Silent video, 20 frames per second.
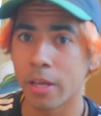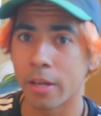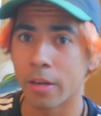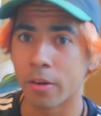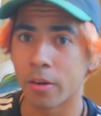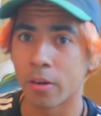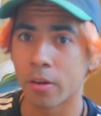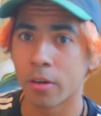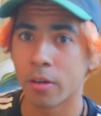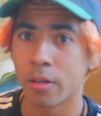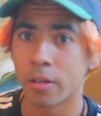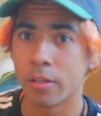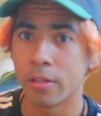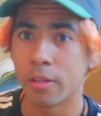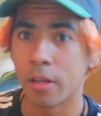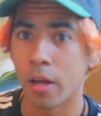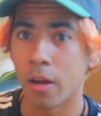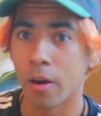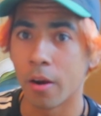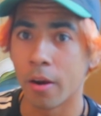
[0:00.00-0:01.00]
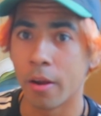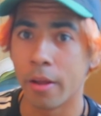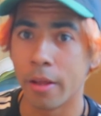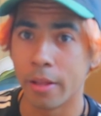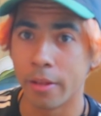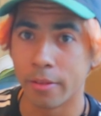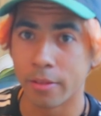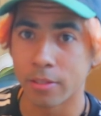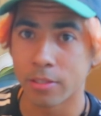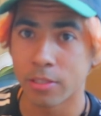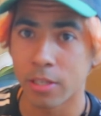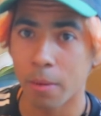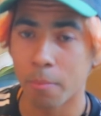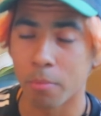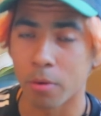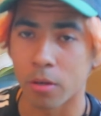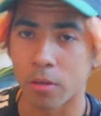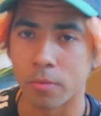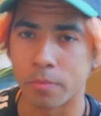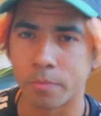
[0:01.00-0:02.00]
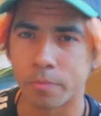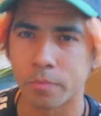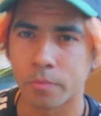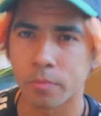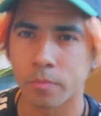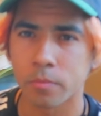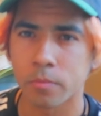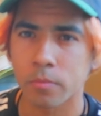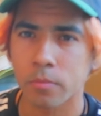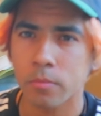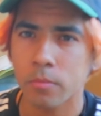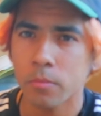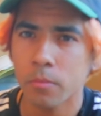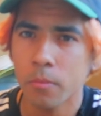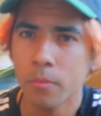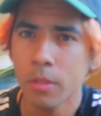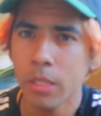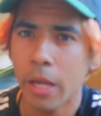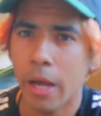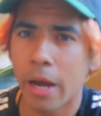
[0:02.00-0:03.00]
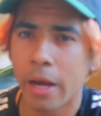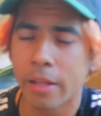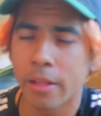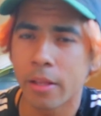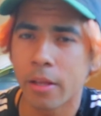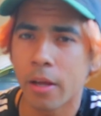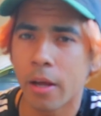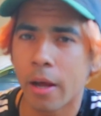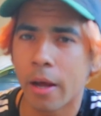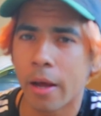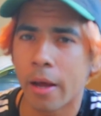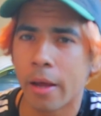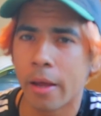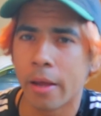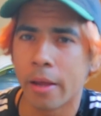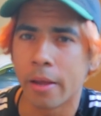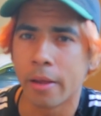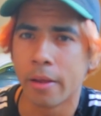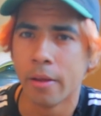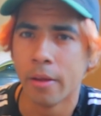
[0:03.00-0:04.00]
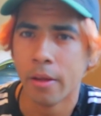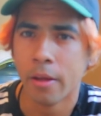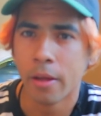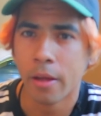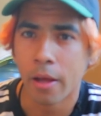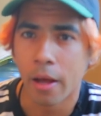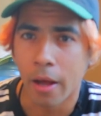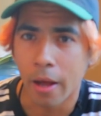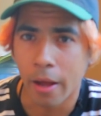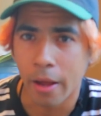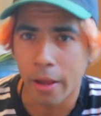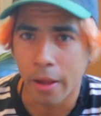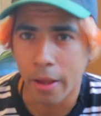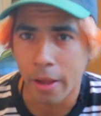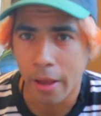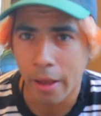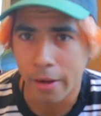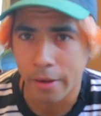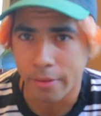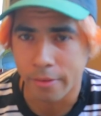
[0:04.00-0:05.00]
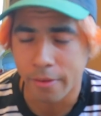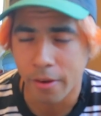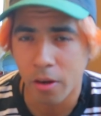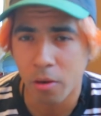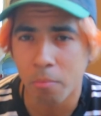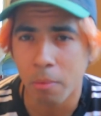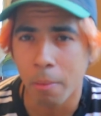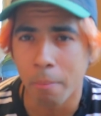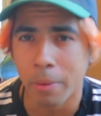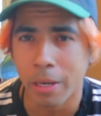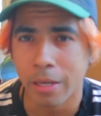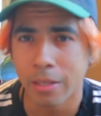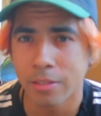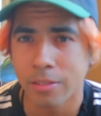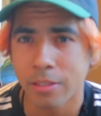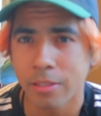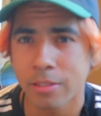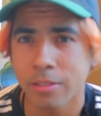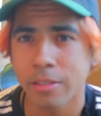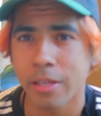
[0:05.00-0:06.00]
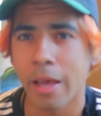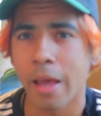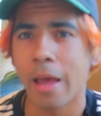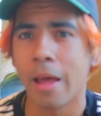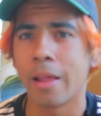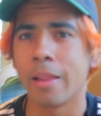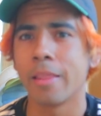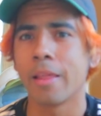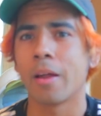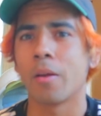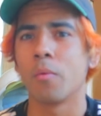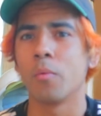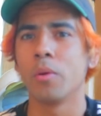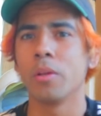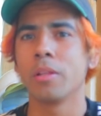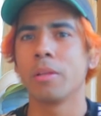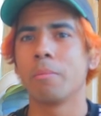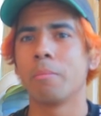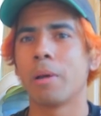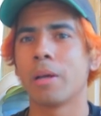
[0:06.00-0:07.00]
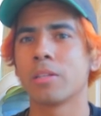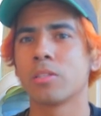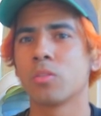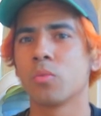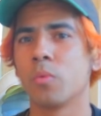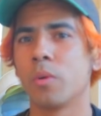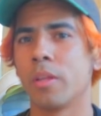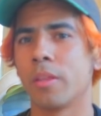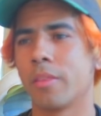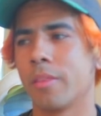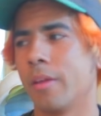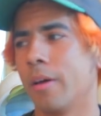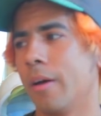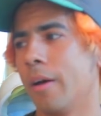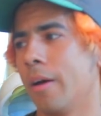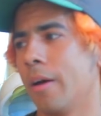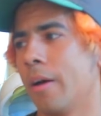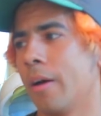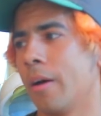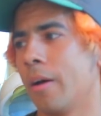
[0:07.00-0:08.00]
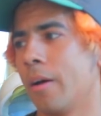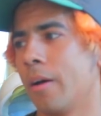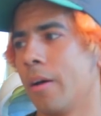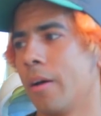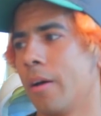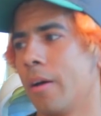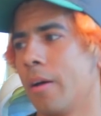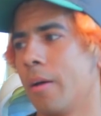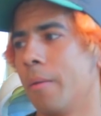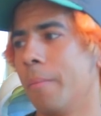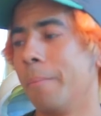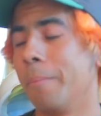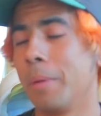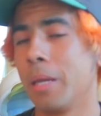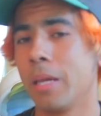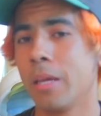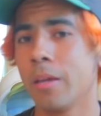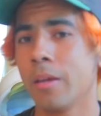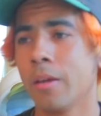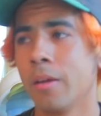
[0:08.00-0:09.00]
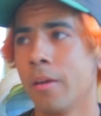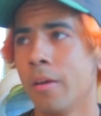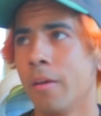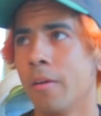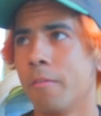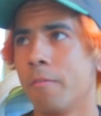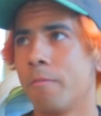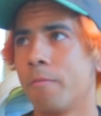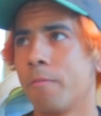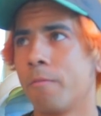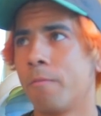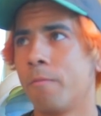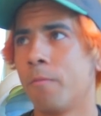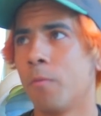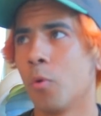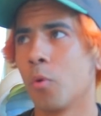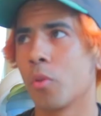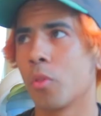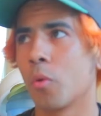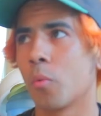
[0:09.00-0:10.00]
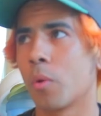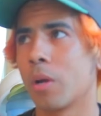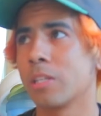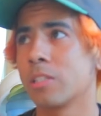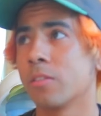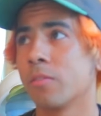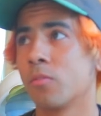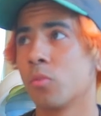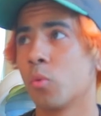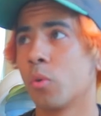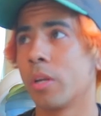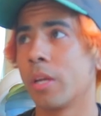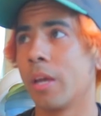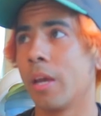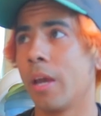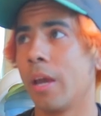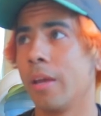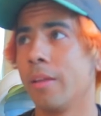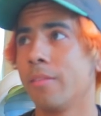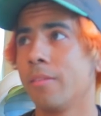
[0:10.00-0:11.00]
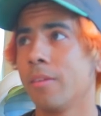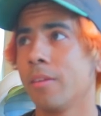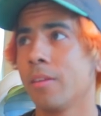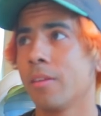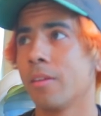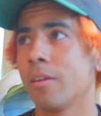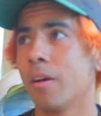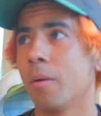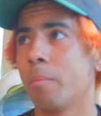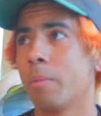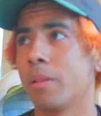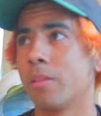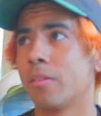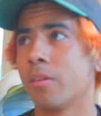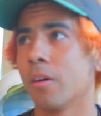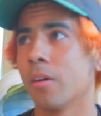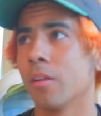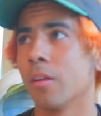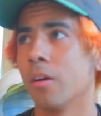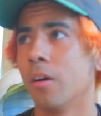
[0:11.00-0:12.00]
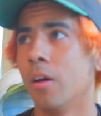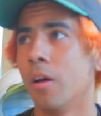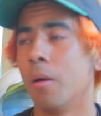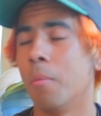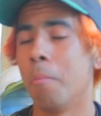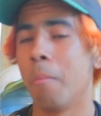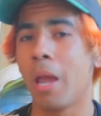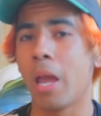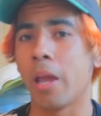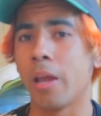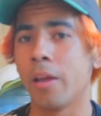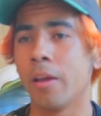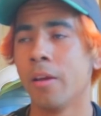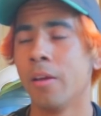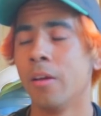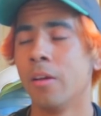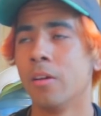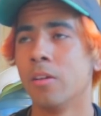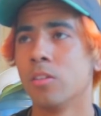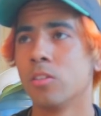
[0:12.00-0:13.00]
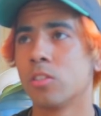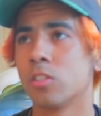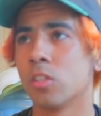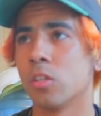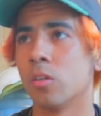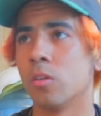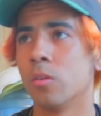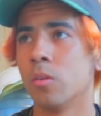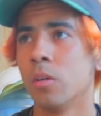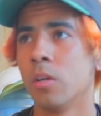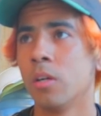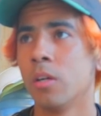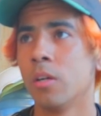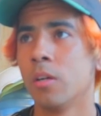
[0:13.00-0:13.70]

later, or in December, I had a tear in my meniscus, and that really messed with me for the rest of 2018 up until May. So